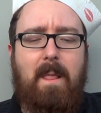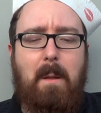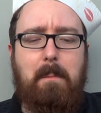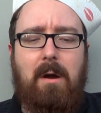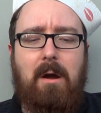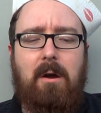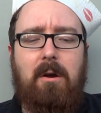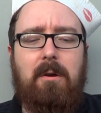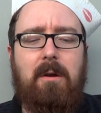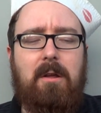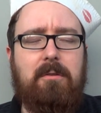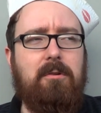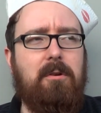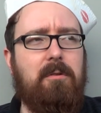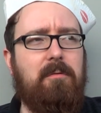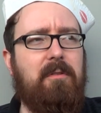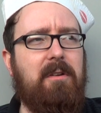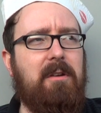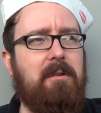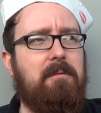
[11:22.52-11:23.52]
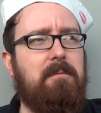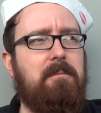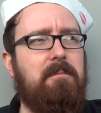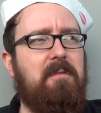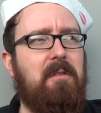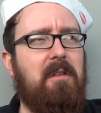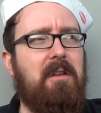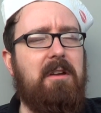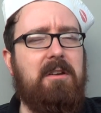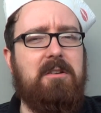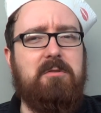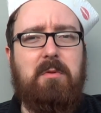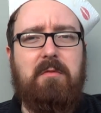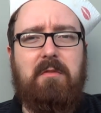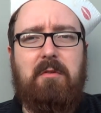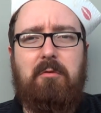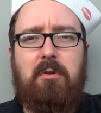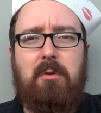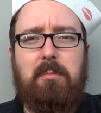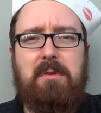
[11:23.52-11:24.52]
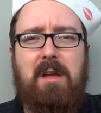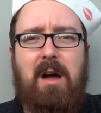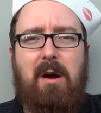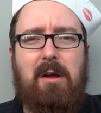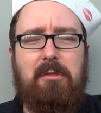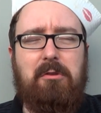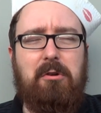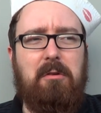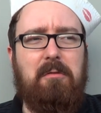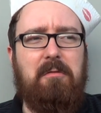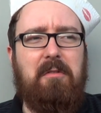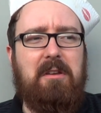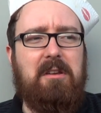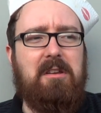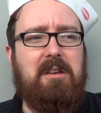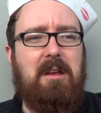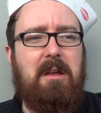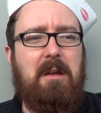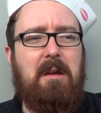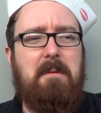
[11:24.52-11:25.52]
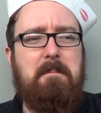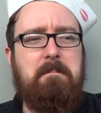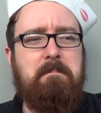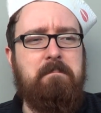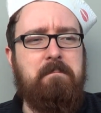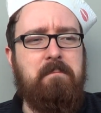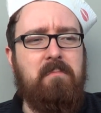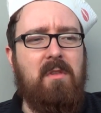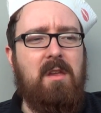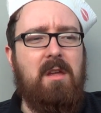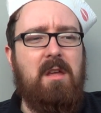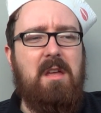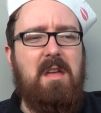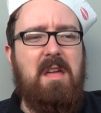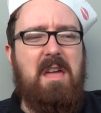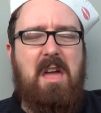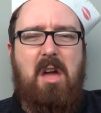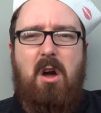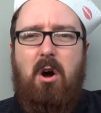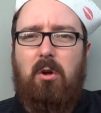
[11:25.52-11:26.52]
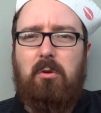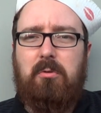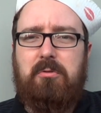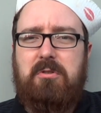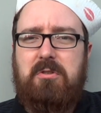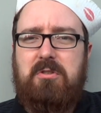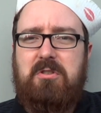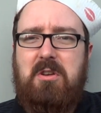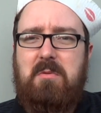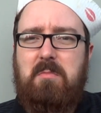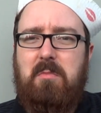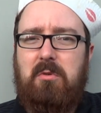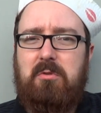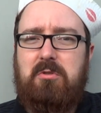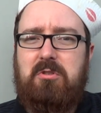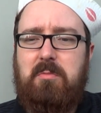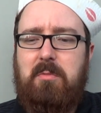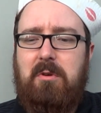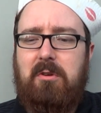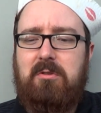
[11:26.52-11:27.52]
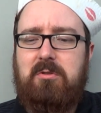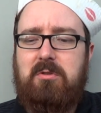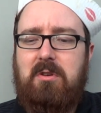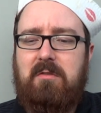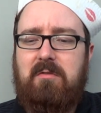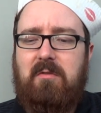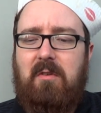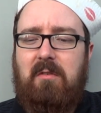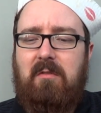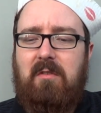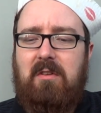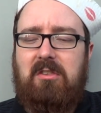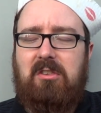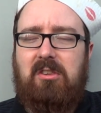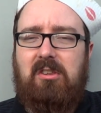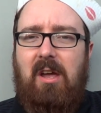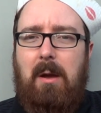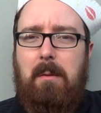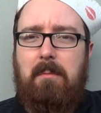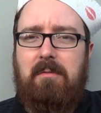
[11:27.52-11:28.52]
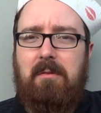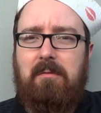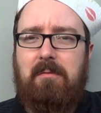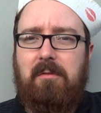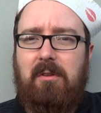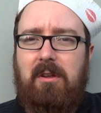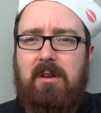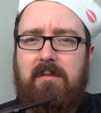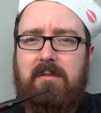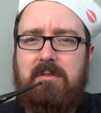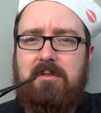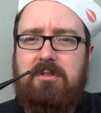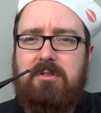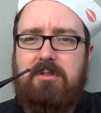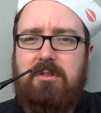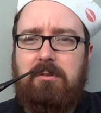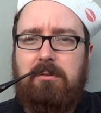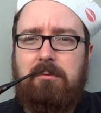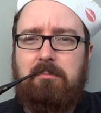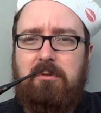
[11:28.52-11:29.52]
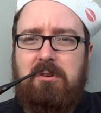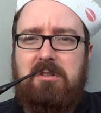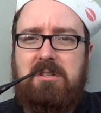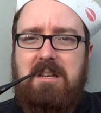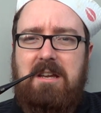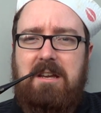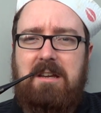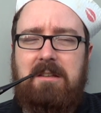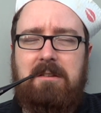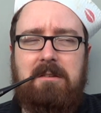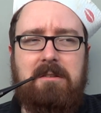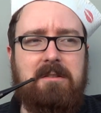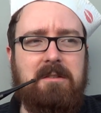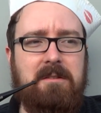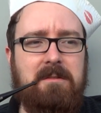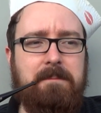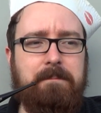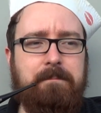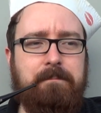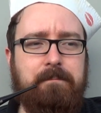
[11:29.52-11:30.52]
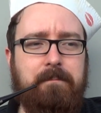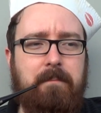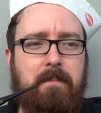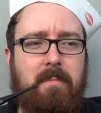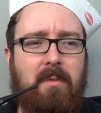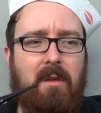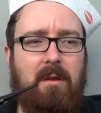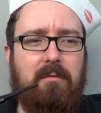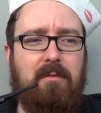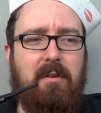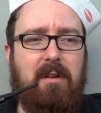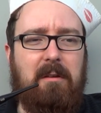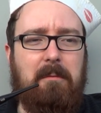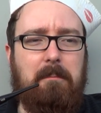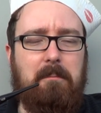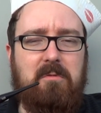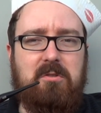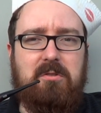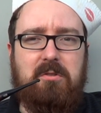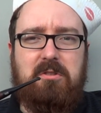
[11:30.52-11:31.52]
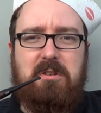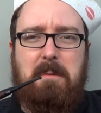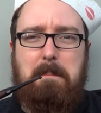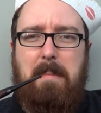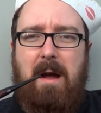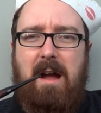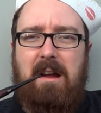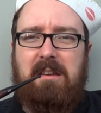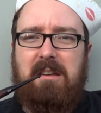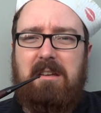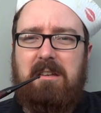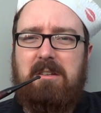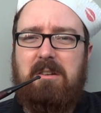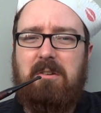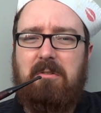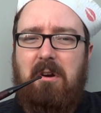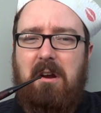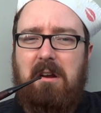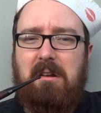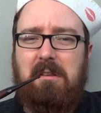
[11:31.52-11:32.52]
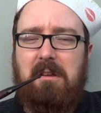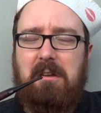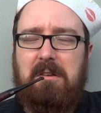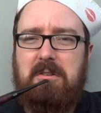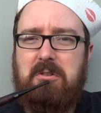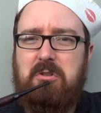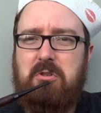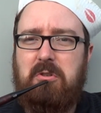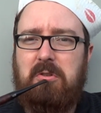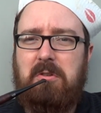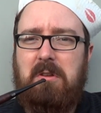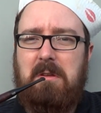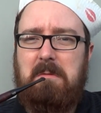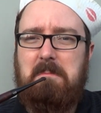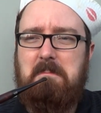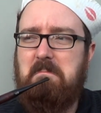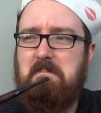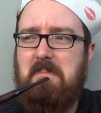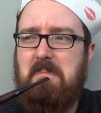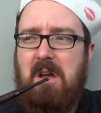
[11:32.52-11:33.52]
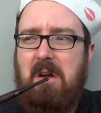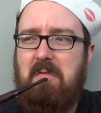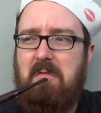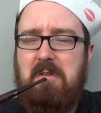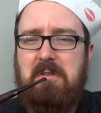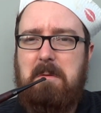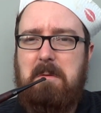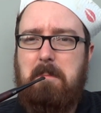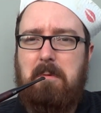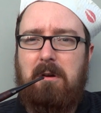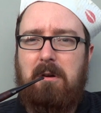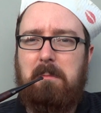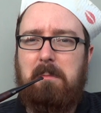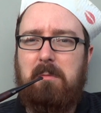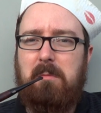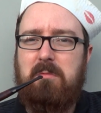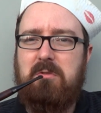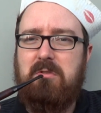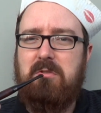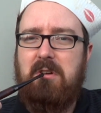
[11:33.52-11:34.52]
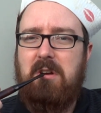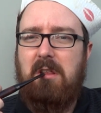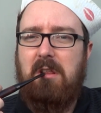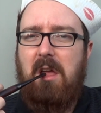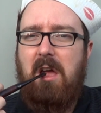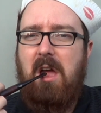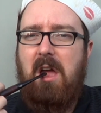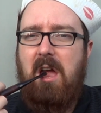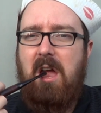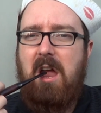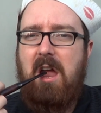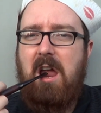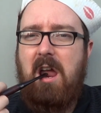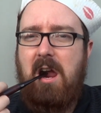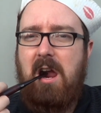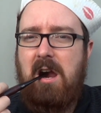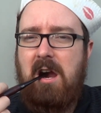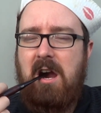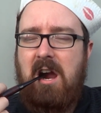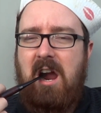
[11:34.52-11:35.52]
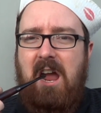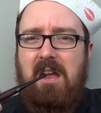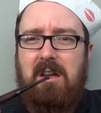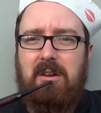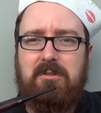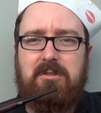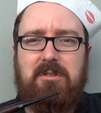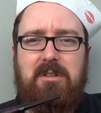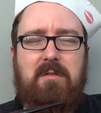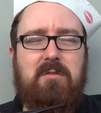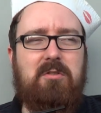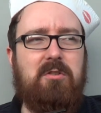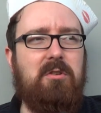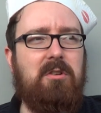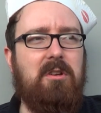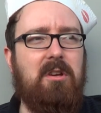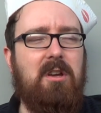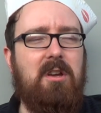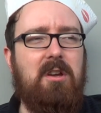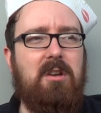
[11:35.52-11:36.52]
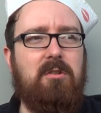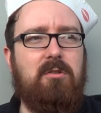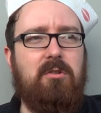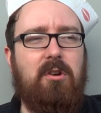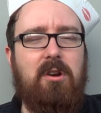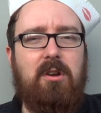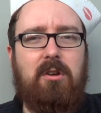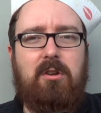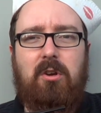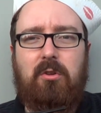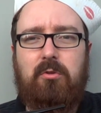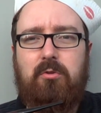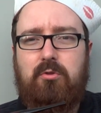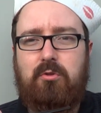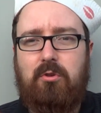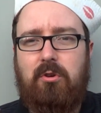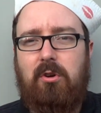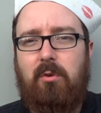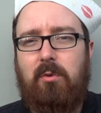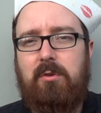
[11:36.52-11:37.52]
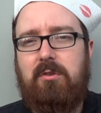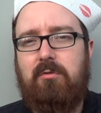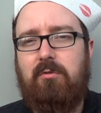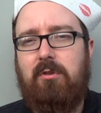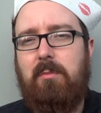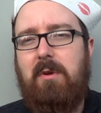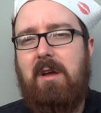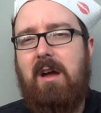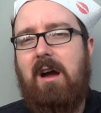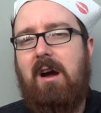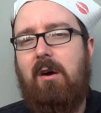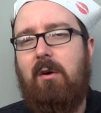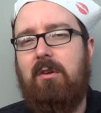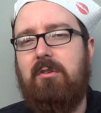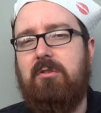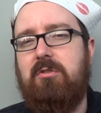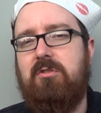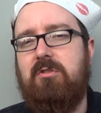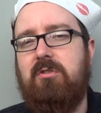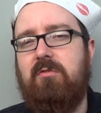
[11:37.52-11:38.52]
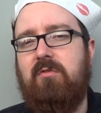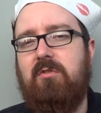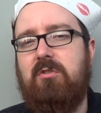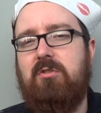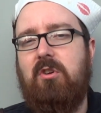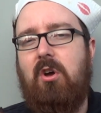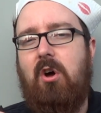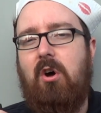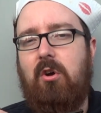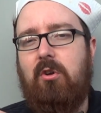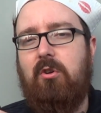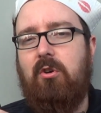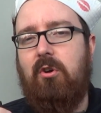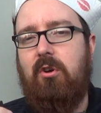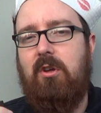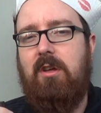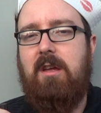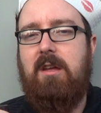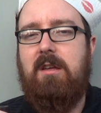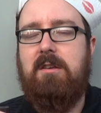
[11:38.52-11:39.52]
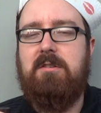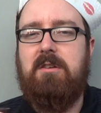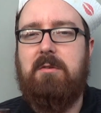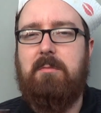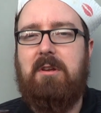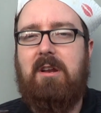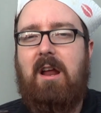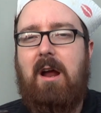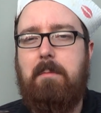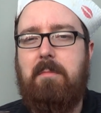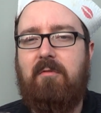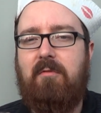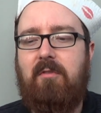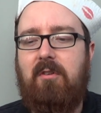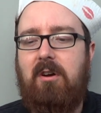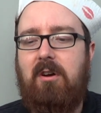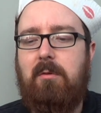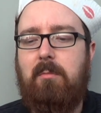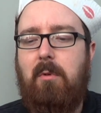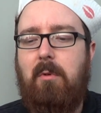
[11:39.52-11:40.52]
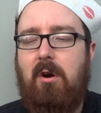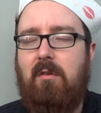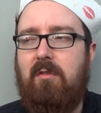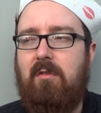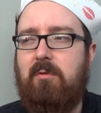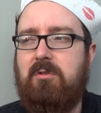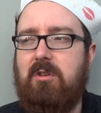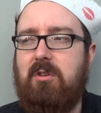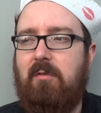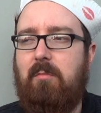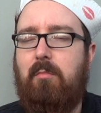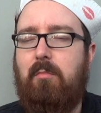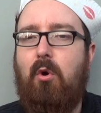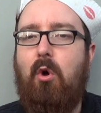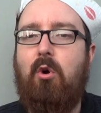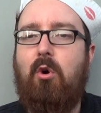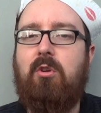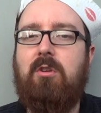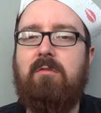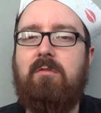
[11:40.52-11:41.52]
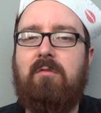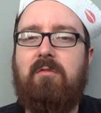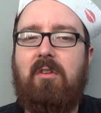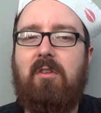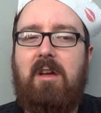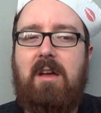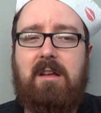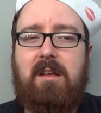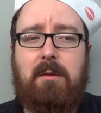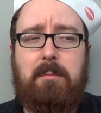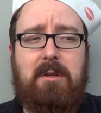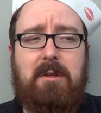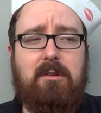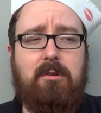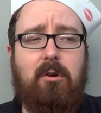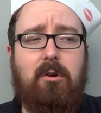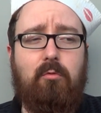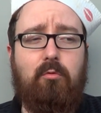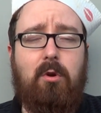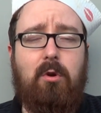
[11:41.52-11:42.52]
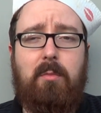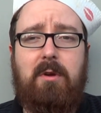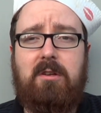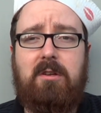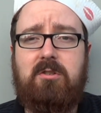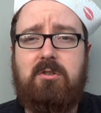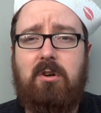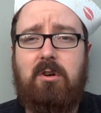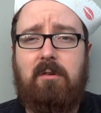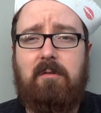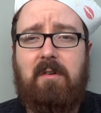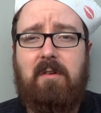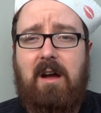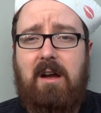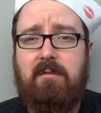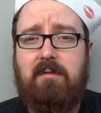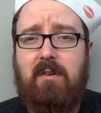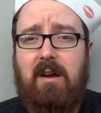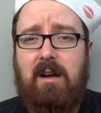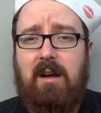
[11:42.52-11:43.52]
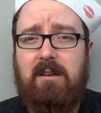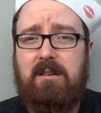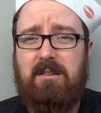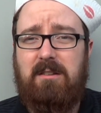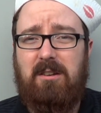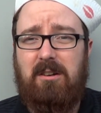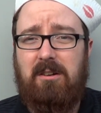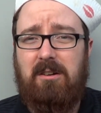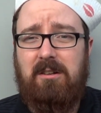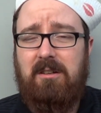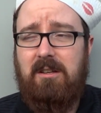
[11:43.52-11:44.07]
But I don't think Flakes, when they rubbed out, I don't think it alters it much, to be honest. I think the depth of flavour is still retained. As long as you pack it correctly, you shouldn't have any problems really. It also gives you greater control when you rub it out as to the sort of clay it is. I mean, I prefer more of a sort of broken flake. I mean, I don't rub it so fine that, you know,